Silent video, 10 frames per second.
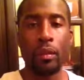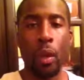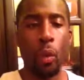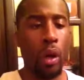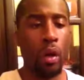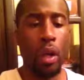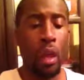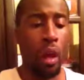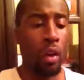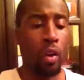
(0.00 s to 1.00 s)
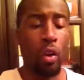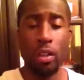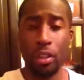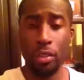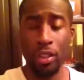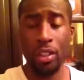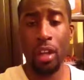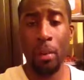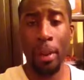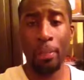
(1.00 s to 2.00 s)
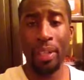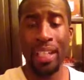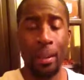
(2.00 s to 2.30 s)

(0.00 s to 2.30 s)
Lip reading: Well, of course, you just saw my plate.